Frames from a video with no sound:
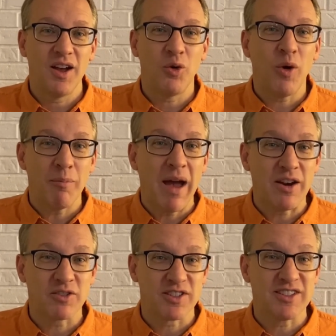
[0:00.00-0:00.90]
What
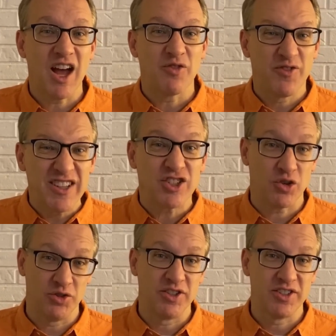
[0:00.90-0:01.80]
matters is not
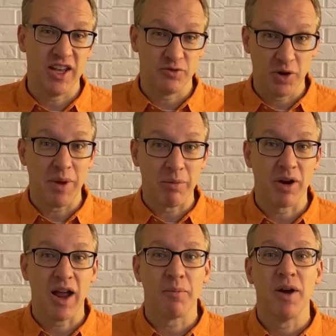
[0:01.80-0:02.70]
physical descent from
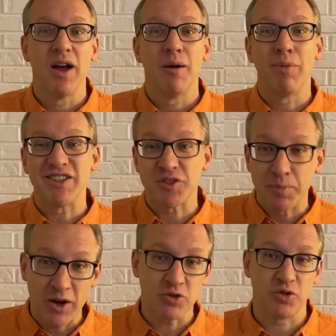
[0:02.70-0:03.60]
Abraham, but
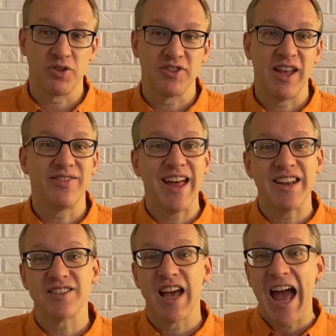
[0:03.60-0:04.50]
spiritual descent, that
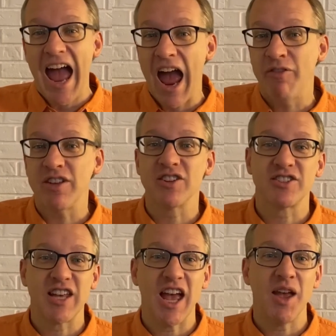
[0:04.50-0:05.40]
is, having the
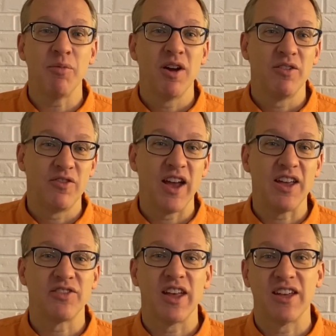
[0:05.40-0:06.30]
same
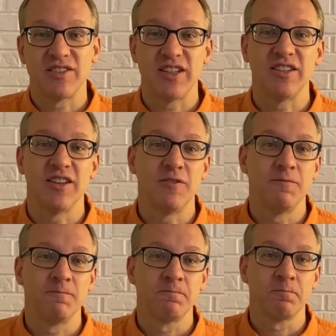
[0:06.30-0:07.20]
faith as he did.
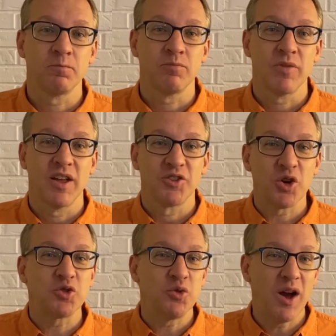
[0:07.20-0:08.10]

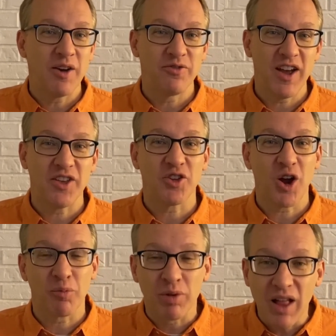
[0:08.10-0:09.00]
Those who have faith
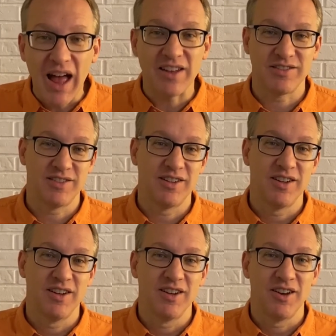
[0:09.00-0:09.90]
are blessed
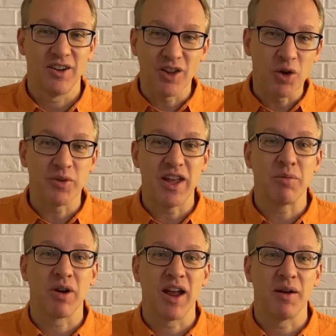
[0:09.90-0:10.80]
along with
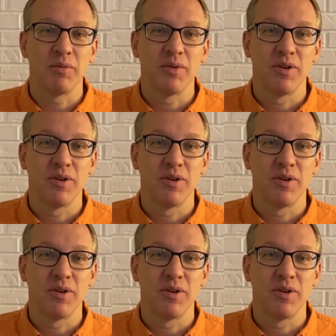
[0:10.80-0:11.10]
Abraham.